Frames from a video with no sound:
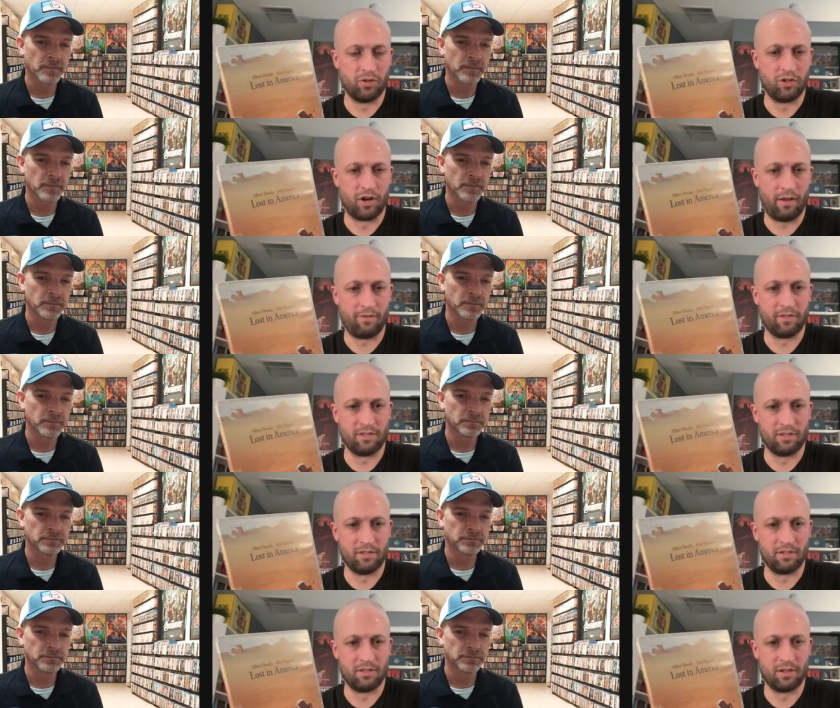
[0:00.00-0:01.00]

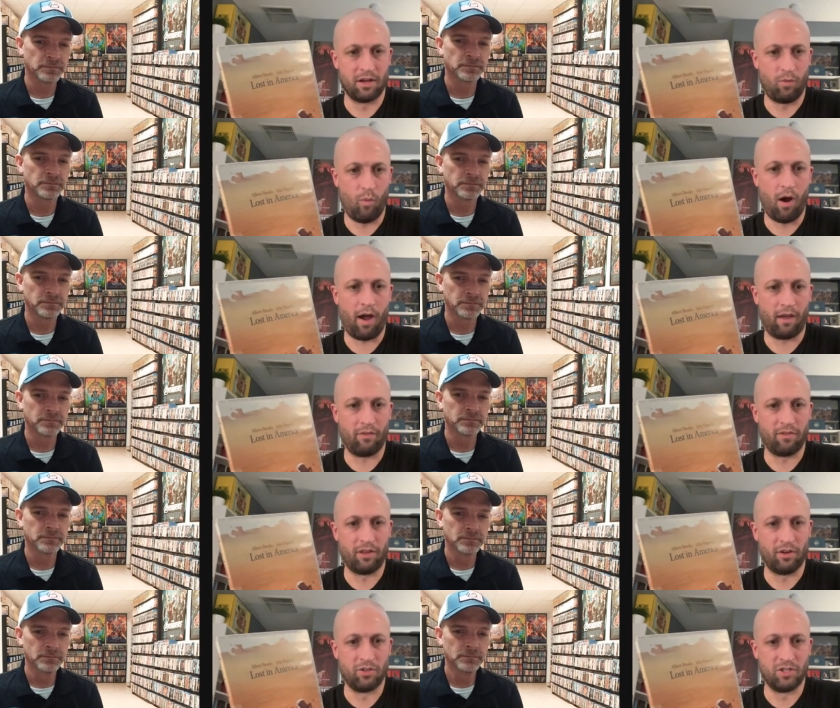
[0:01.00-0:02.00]
Speaker 1: Dreyfuss's uh, wife.
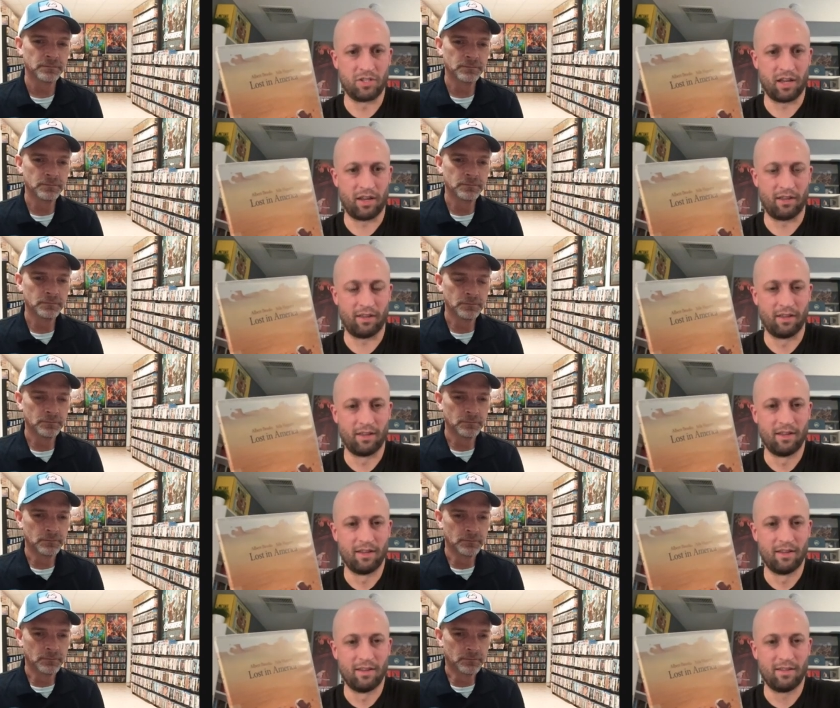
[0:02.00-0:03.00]
You know, she's kind of,
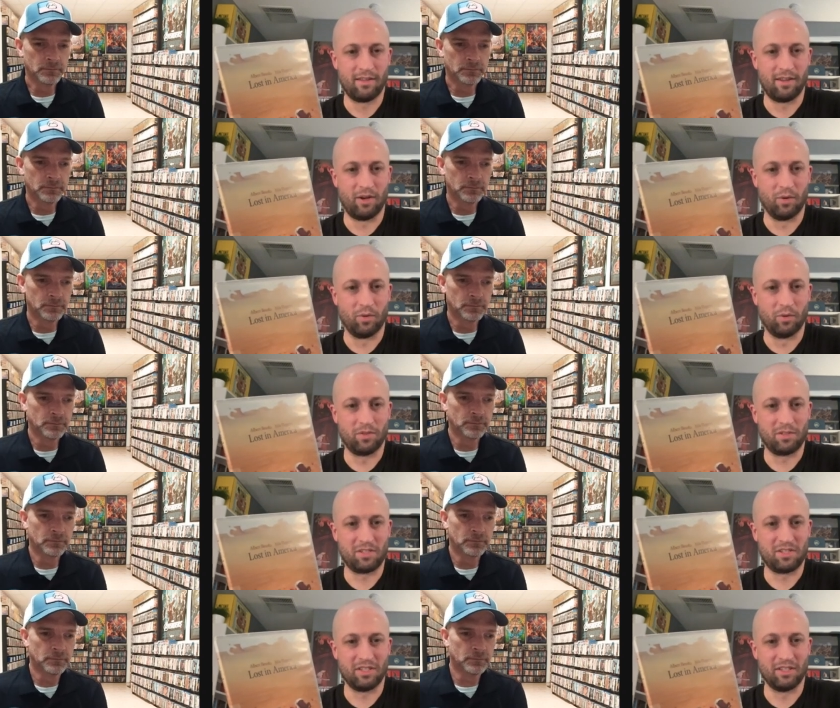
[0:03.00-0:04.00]
you know,
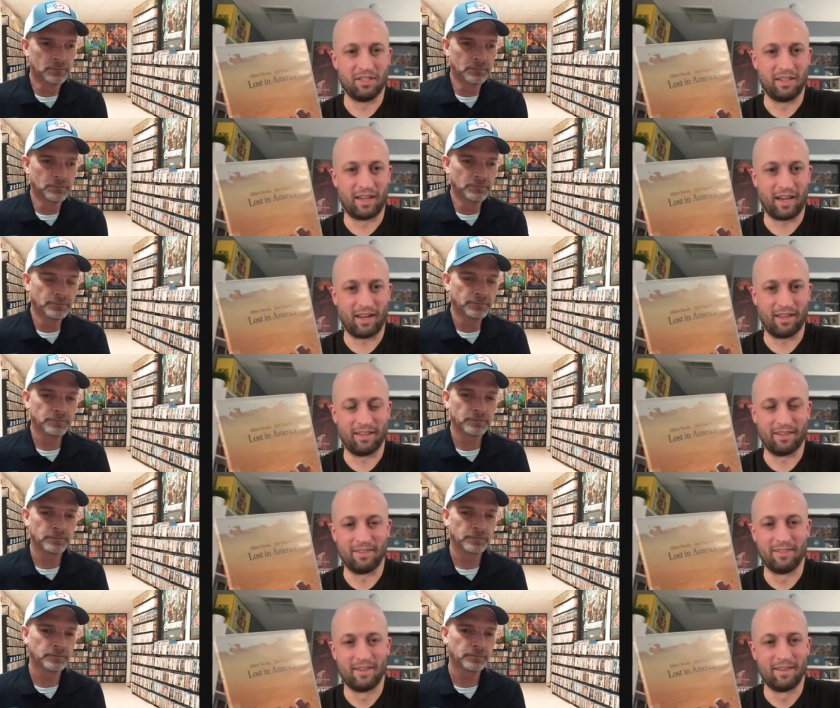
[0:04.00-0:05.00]
silly, kind
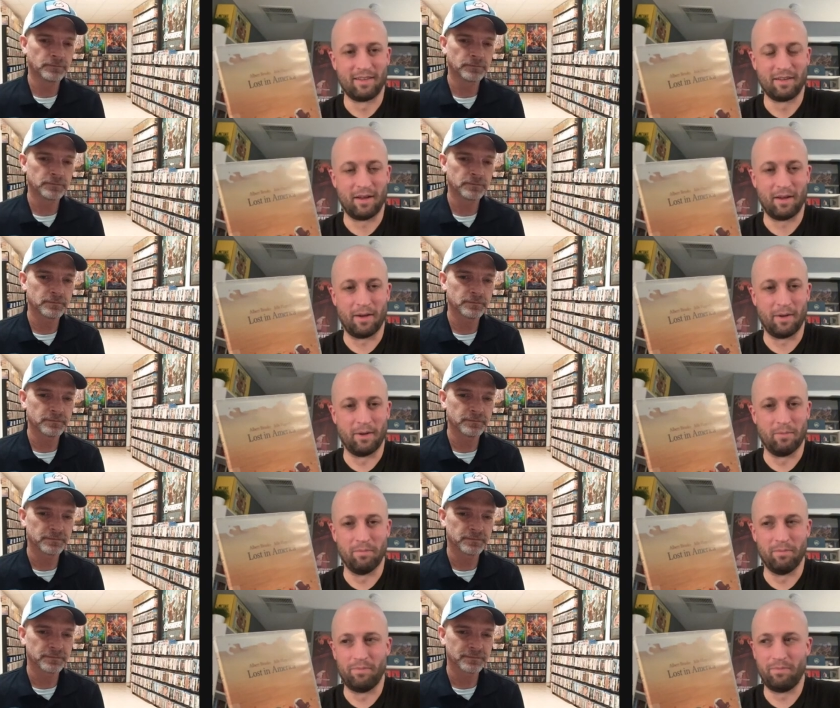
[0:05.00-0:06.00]
of,
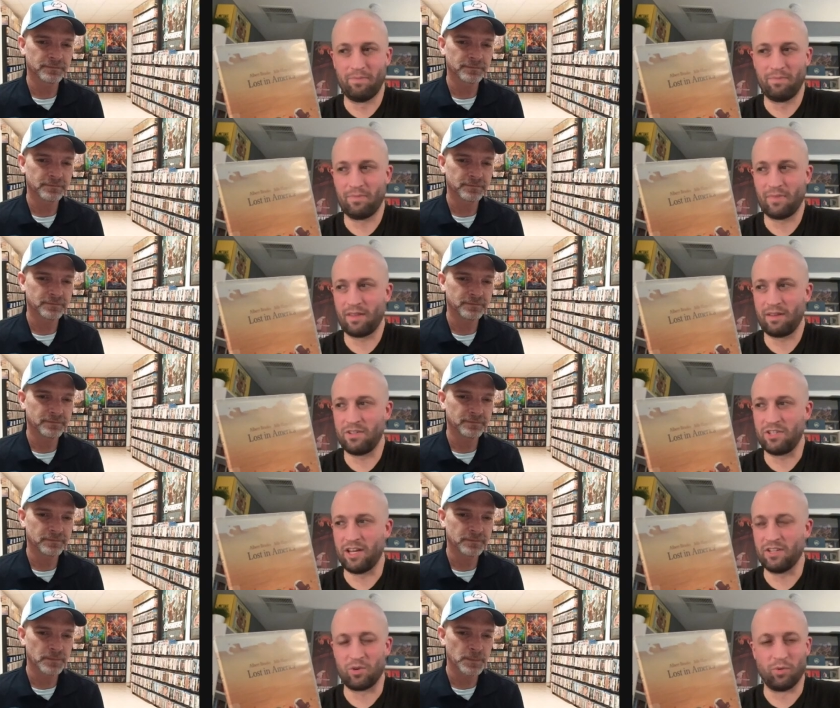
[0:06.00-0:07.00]
um, she
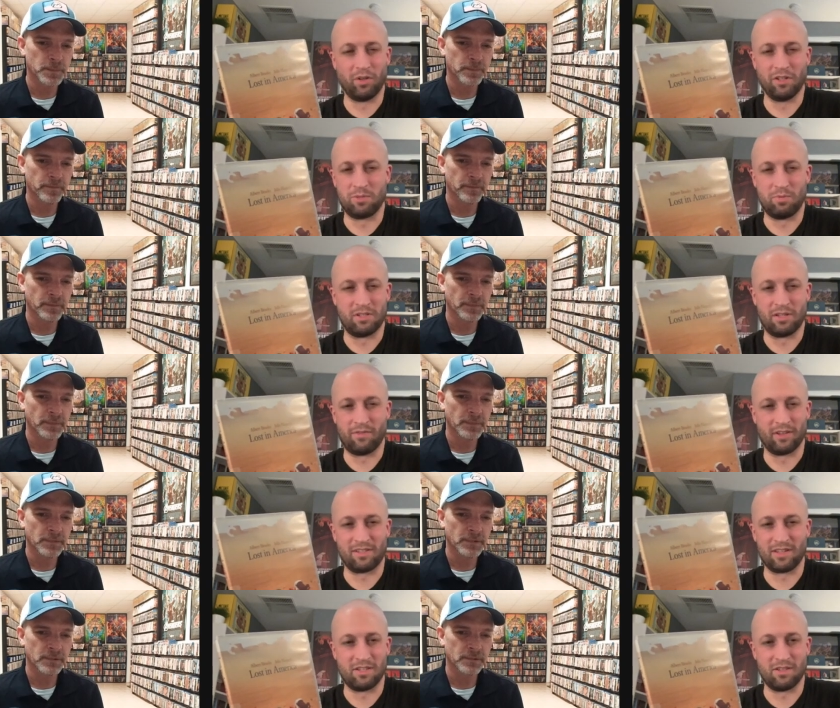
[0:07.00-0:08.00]
has a really specific
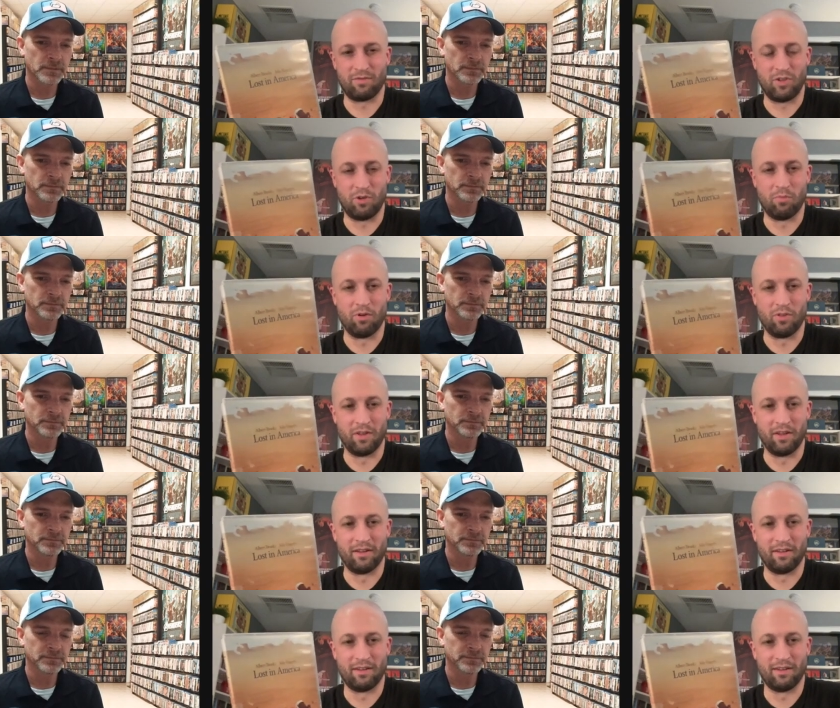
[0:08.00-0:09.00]
sense of humor
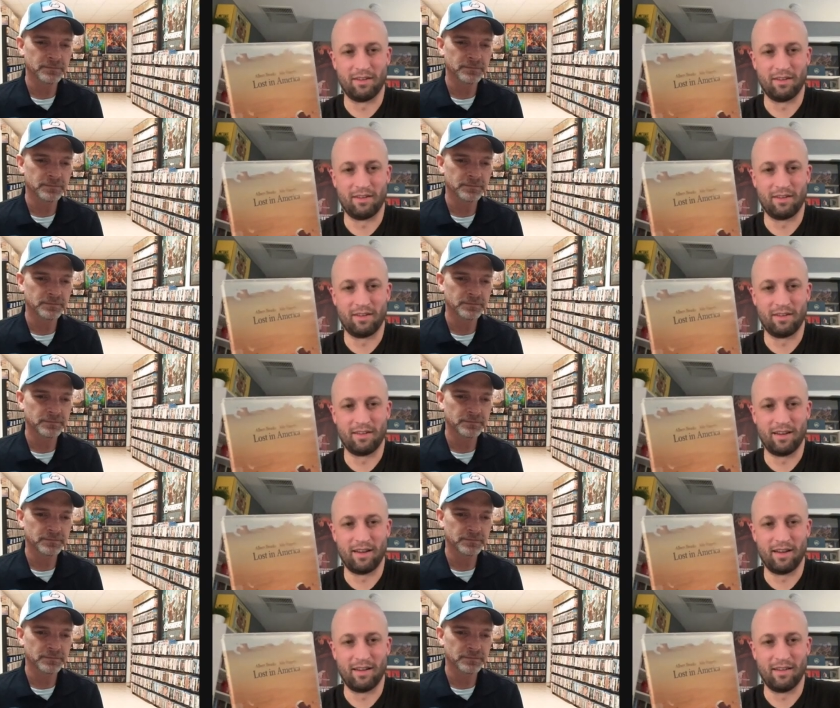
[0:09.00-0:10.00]
that,
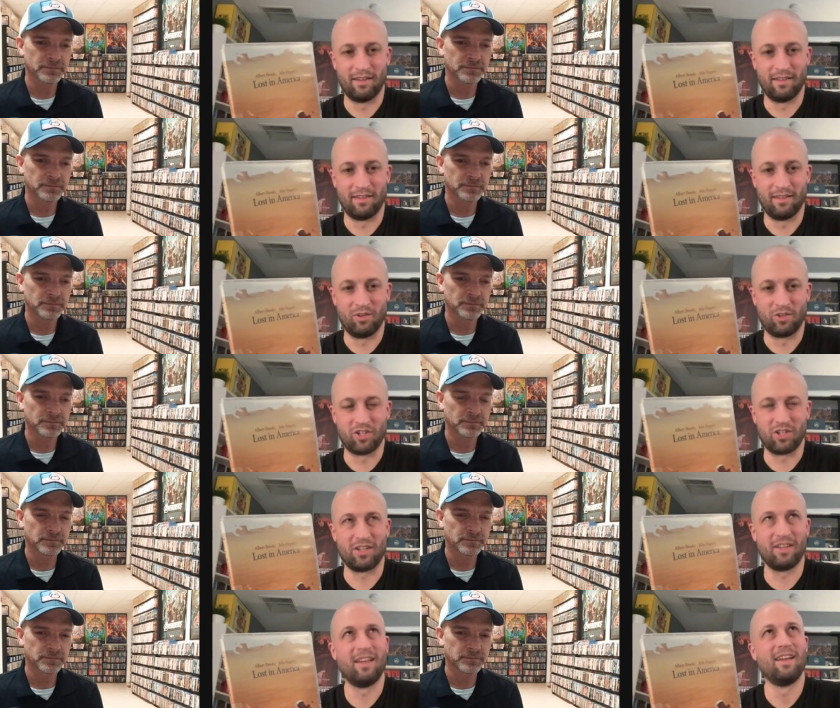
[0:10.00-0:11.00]
uh, you know, just
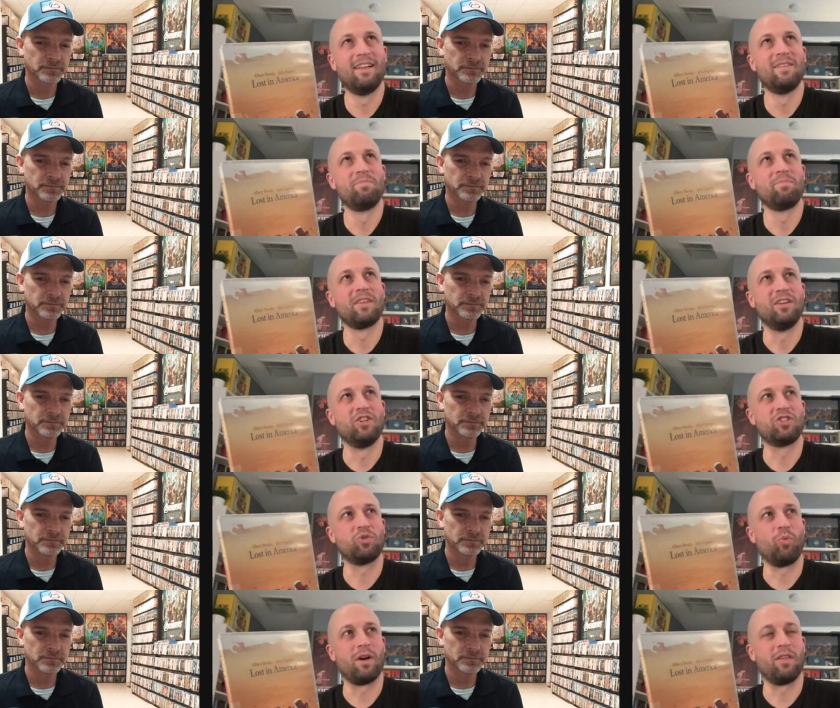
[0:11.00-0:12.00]
just
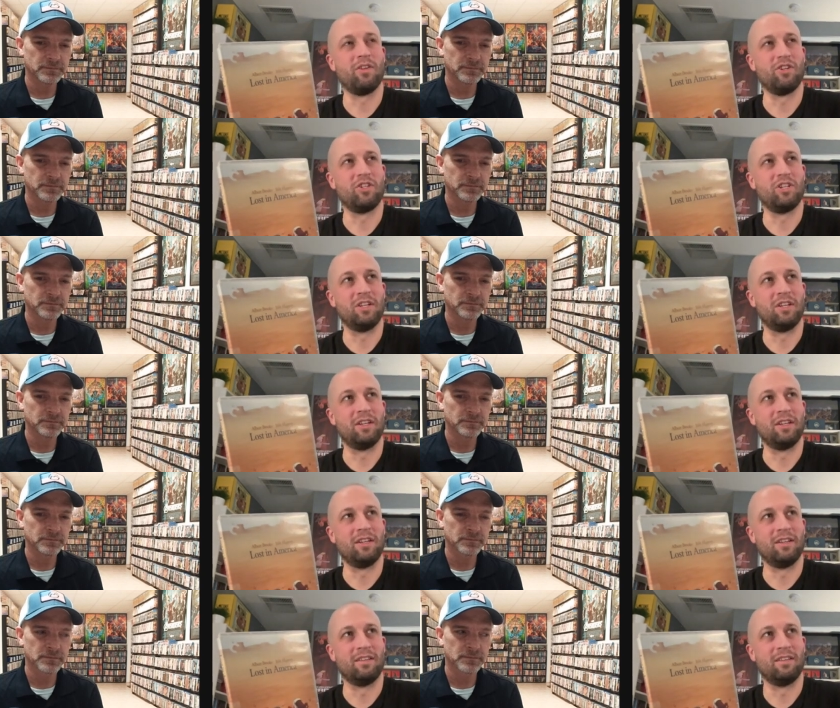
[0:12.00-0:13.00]
the way that
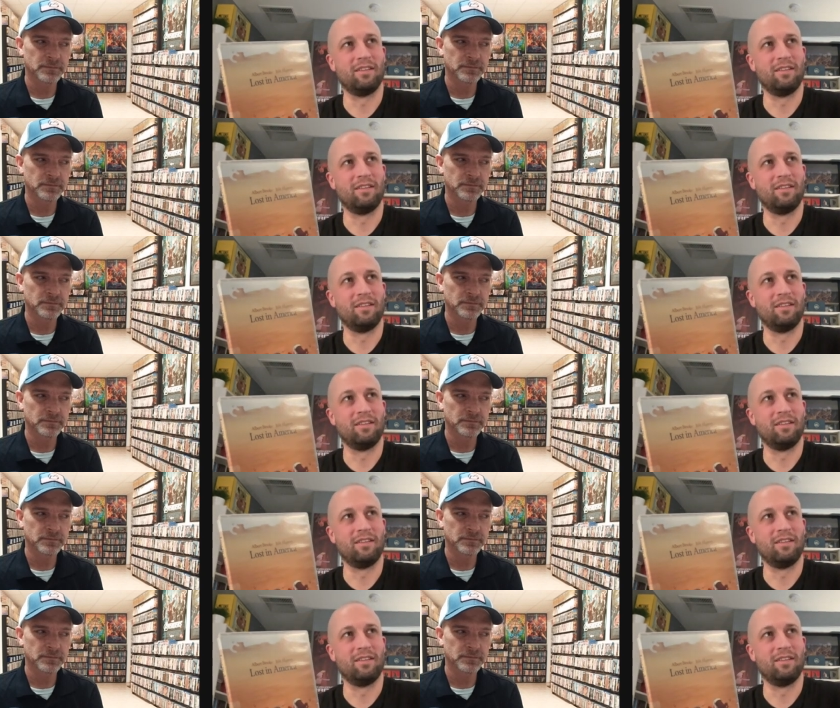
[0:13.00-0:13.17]
she